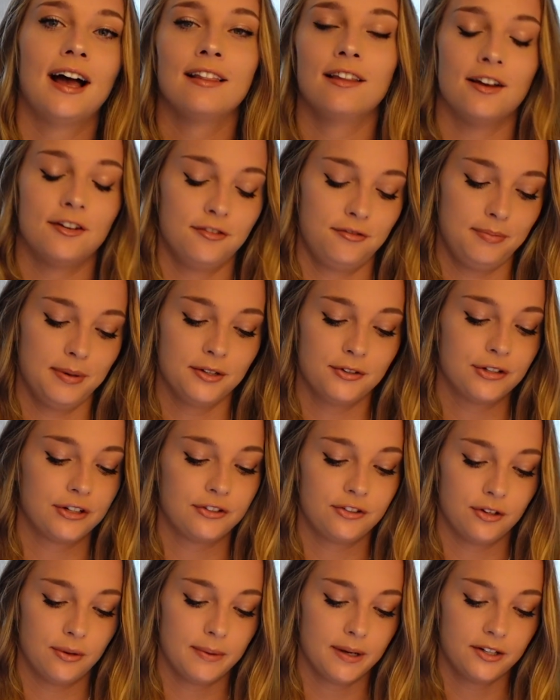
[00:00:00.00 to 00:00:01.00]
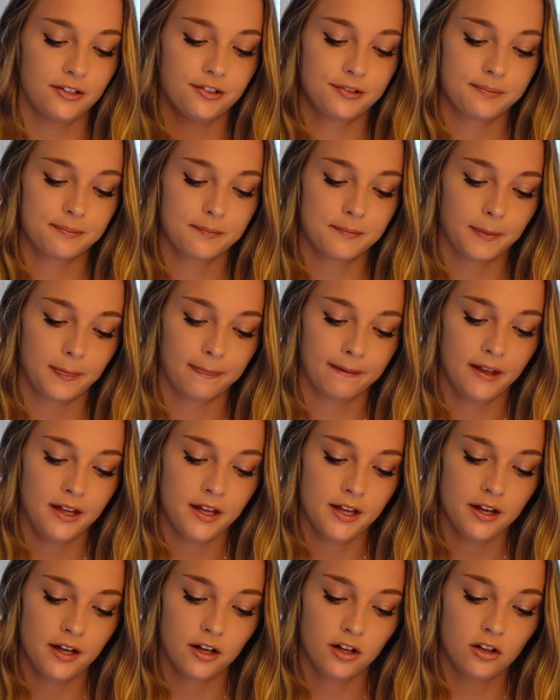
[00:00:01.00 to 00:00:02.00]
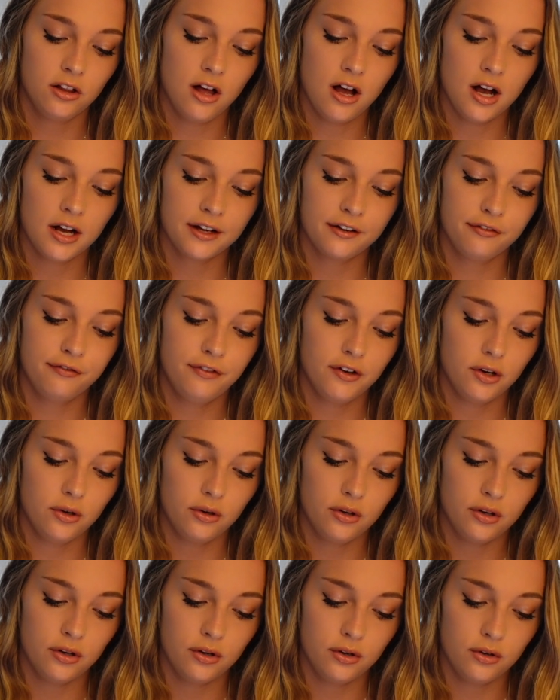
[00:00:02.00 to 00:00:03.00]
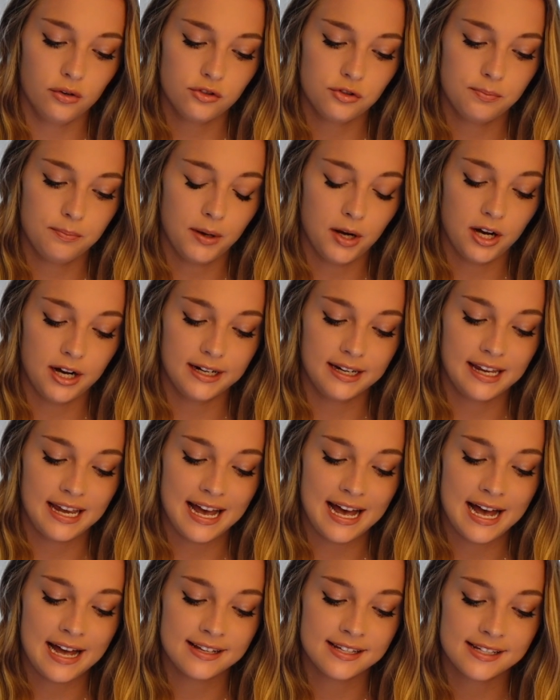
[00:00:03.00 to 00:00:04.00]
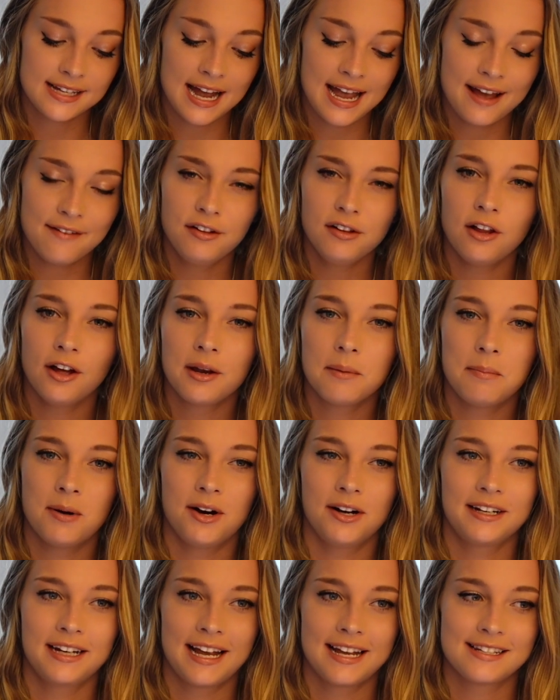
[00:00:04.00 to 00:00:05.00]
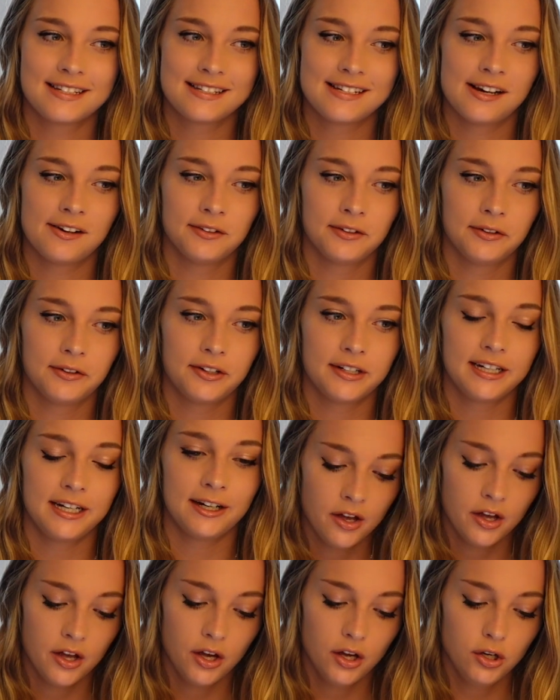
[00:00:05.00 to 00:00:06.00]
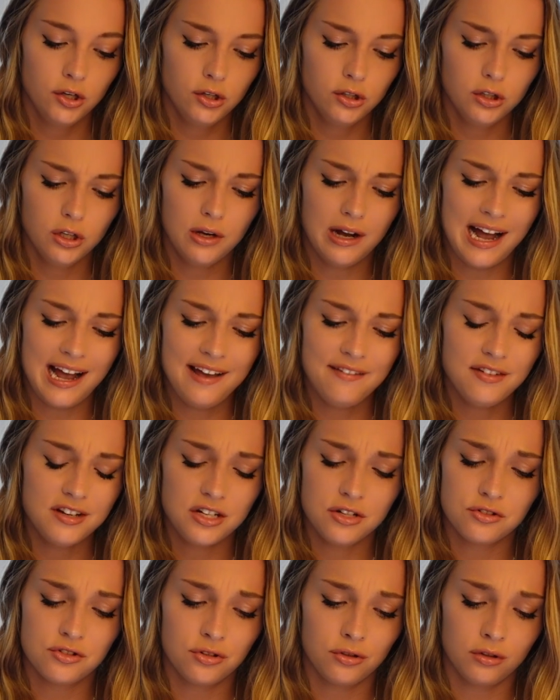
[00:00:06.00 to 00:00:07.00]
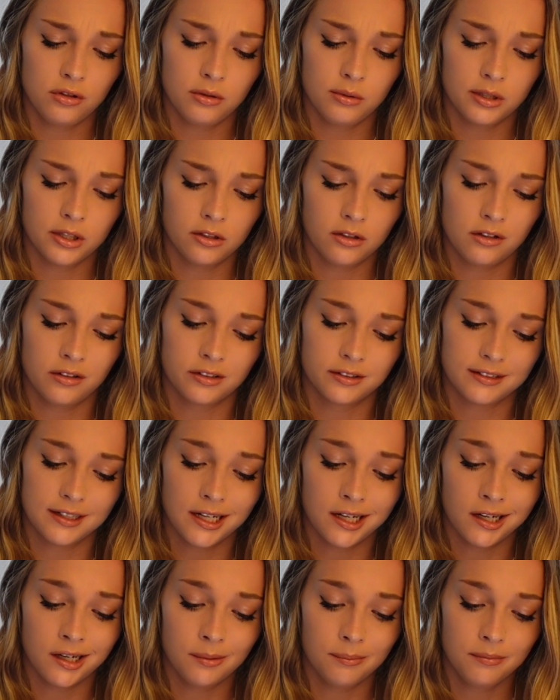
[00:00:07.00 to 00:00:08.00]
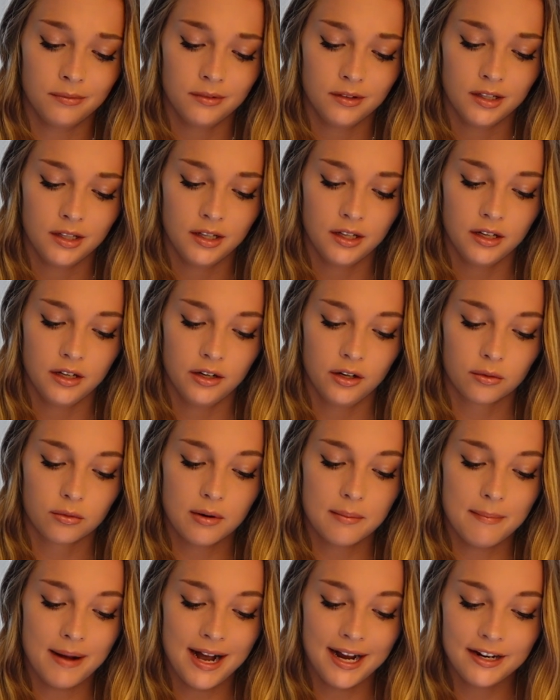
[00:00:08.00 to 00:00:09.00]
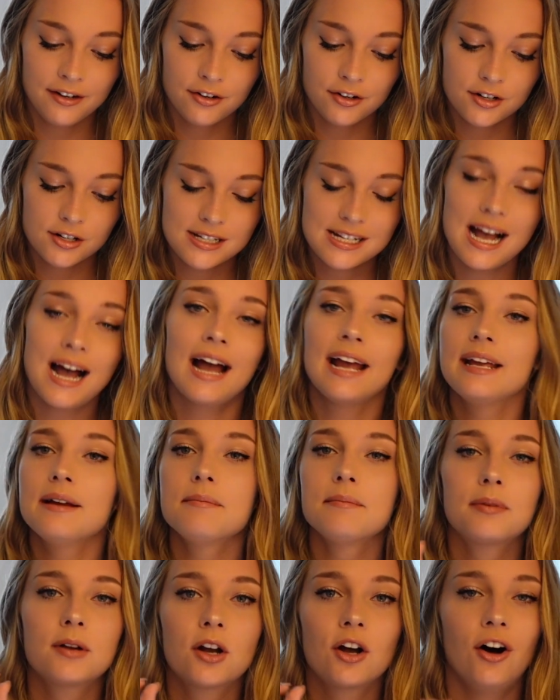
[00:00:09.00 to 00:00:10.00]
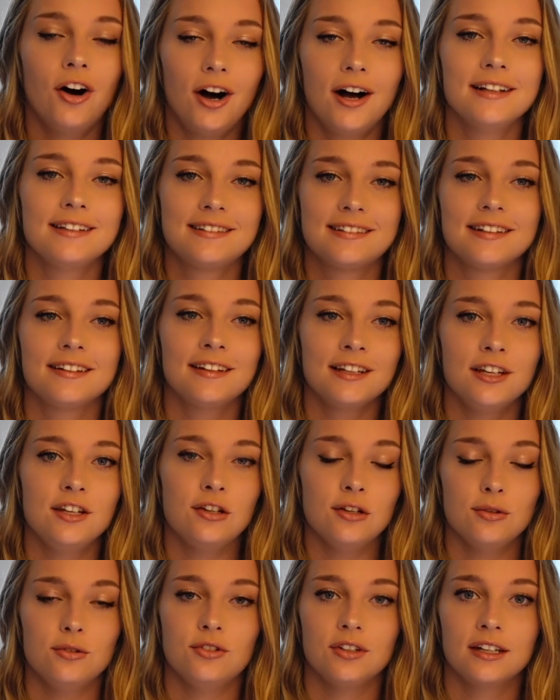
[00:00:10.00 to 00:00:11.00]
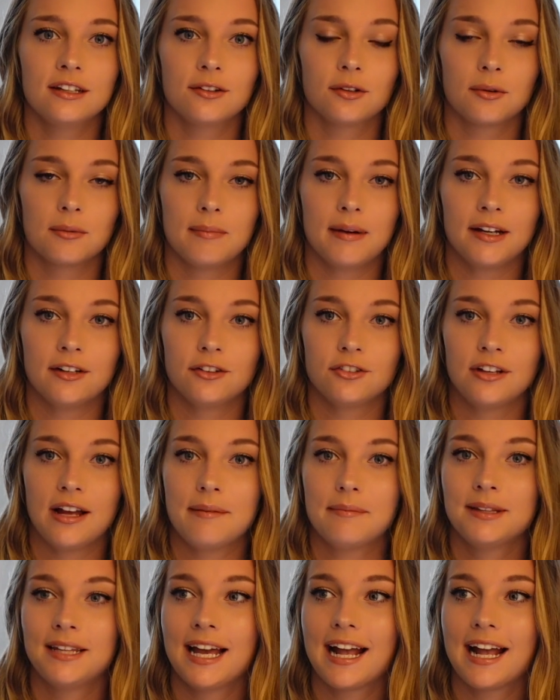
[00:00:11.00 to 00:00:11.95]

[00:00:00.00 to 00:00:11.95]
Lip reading: I love Pinterest so much. Clock, photos, podcasts. I have a lot of podcasts downloaded on here. Hulu. I haven't used Hulu in a long time. Reminders. I am constantly using the reminders app.